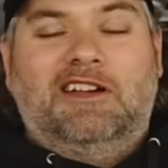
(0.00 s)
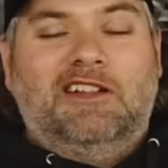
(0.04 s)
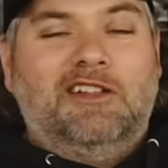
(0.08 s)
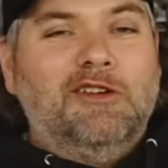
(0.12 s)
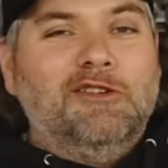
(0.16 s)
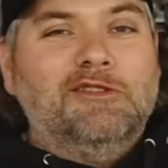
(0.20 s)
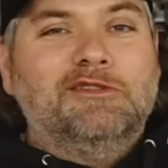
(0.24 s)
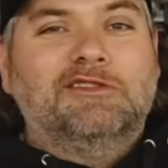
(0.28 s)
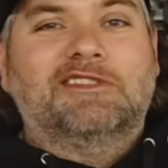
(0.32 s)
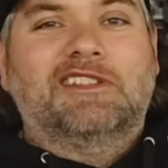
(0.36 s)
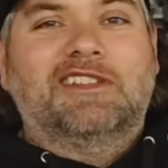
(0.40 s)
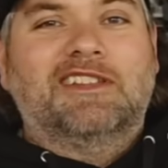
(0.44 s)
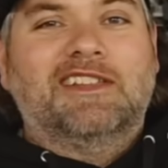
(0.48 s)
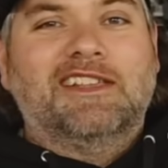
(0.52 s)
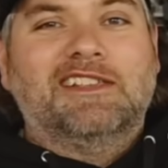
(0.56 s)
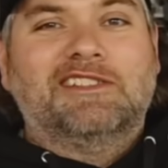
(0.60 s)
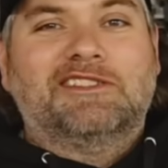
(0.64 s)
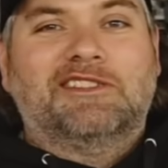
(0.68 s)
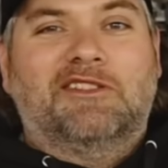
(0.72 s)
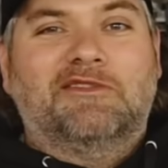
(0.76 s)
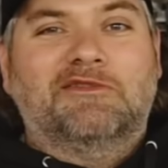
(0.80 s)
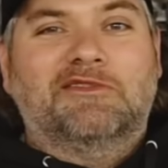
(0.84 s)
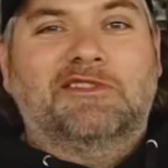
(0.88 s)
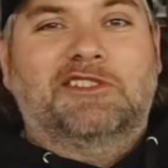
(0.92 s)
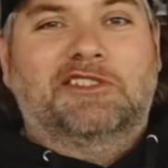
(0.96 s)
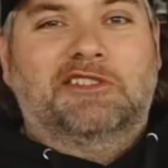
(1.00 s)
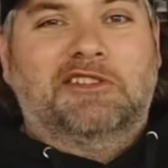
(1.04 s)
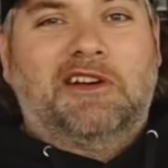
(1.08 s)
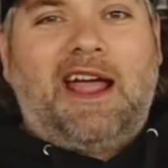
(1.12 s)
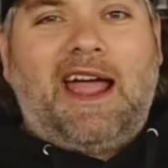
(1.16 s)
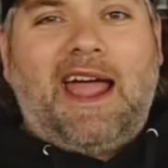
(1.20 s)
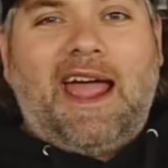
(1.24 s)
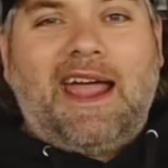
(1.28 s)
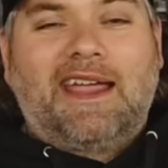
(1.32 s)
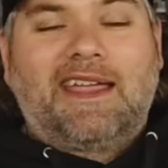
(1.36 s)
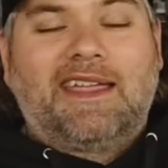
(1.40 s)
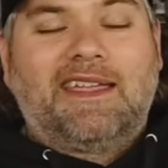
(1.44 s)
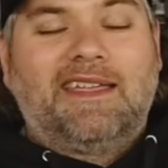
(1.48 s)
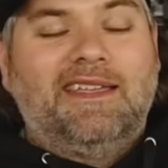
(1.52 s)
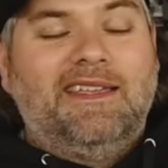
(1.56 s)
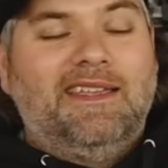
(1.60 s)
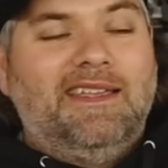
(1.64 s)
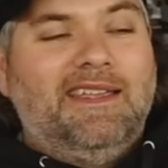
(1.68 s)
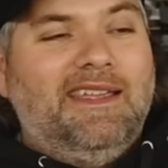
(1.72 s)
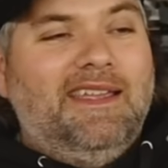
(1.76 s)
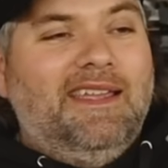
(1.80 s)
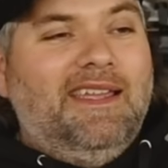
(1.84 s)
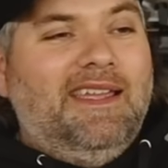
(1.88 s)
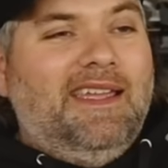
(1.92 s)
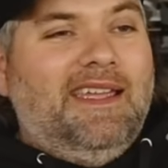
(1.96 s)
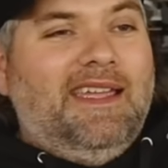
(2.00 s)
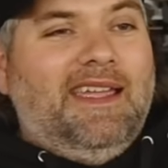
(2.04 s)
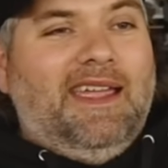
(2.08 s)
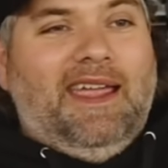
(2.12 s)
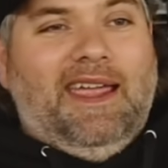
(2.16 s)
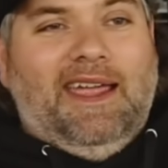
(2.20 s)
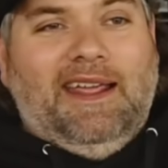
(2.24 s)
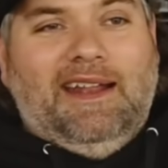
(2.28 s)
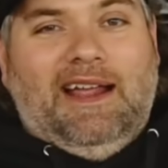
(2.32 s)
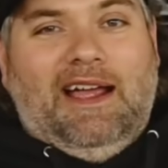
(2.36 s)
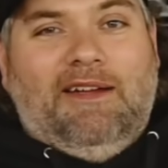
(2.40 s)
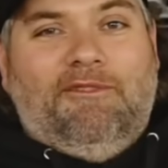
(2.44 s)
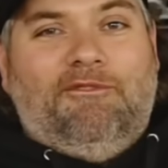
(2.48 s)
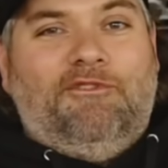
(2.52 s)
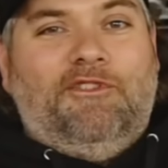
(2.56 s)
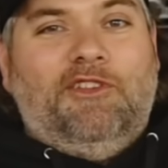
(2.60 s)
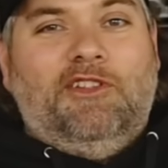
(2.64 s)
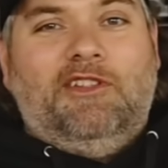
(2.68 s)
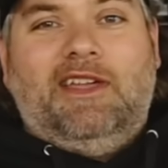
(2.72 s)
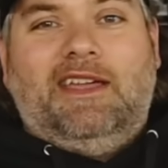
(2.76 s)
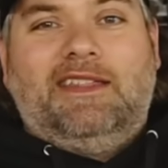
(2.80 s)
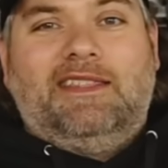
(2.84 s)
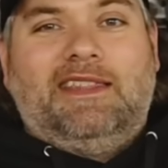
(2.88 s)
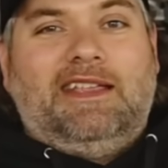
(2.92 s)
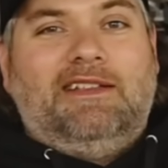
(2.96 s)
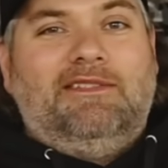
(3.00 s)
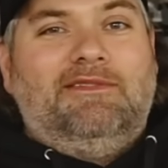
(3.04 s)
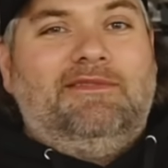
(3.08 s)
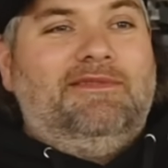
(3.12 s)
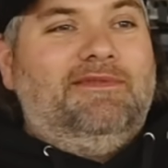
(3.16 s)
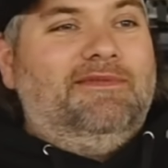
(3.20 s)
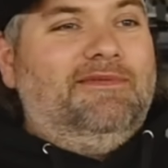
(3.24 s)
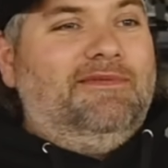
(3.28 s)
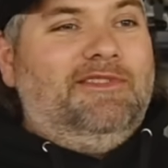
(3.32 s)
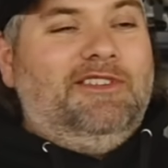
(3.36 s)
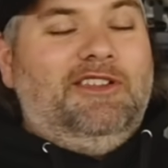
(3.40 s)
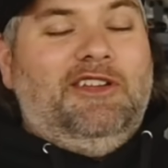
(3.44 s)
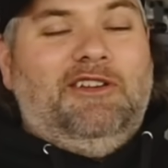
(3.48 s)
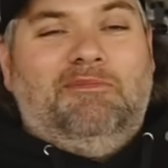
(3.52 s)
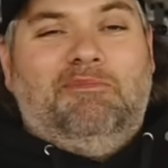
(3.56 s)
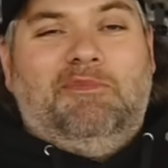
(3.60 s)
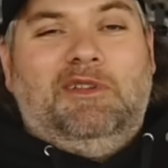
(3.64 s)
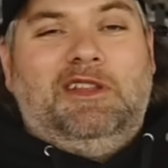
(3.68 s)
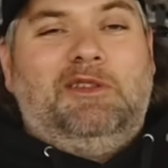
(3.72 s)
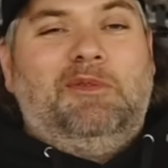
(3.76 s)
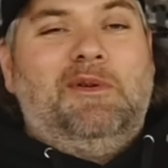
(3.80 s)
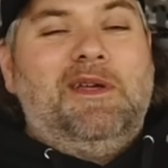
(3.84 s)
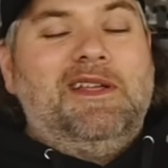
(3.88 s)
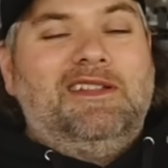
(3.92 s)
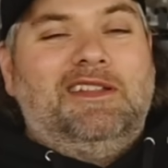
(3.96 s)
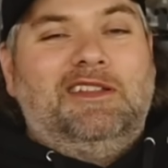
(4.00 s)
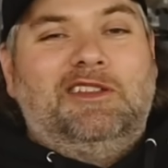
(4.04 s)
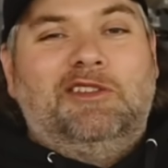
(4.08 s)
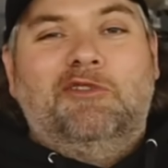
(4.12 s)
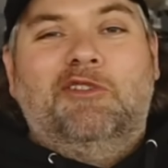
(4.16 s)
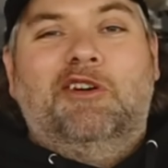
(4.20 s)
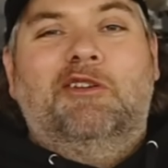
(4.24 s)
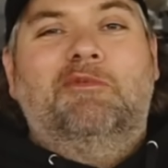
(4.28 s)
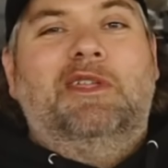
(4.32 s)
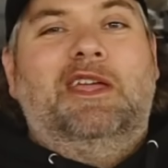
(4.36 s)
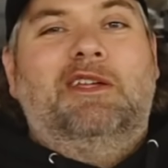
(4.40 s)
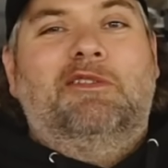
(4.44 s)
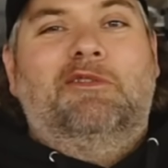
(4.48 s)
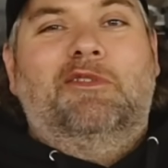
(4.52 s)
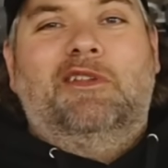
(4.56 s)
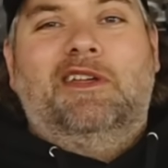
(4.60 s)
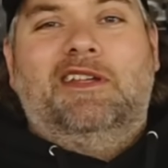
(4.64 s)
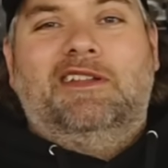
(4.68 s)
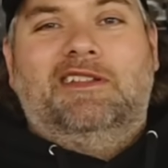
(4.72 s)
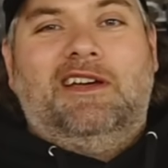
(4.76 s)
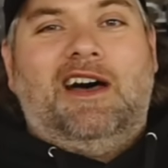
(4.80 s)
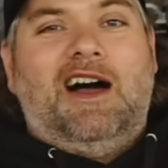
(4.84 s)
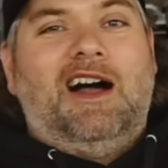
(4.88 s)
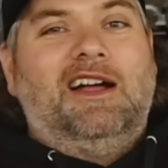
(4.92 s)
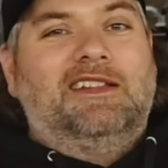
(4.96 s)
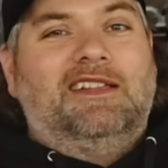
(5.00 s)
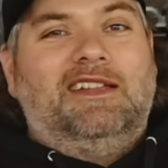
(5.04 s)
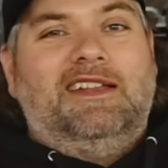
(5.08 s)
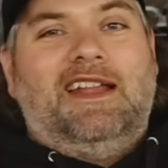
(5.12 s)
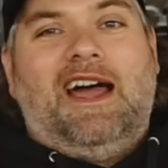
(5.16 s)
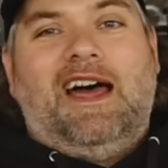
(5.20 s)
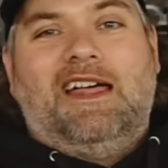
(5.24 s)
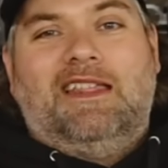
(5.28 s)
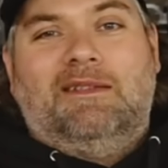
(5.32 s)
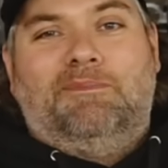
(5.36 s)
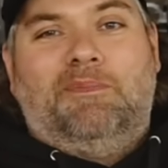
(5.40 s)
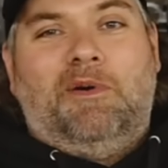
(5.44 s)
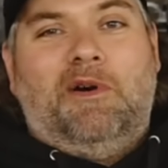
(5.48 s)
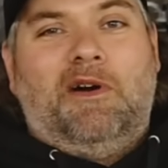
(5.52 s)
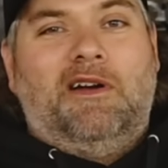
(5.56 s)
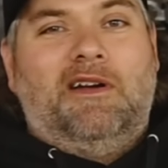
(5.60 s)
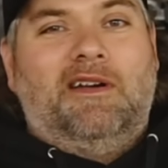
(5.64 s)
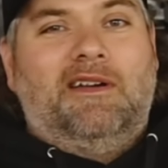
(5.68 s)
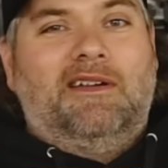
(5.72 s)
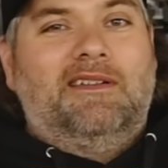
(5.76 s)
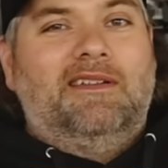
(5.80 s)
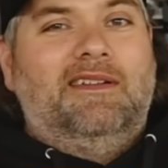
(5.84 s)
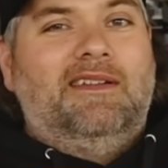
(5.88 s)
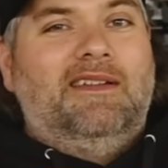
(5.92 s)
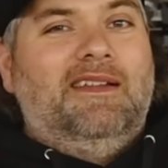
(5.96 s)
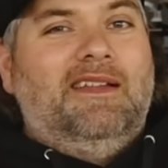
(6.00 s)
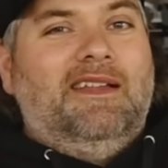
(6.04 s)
close to this on the track. And I feel like between the two of them, they really knocked it out of the park.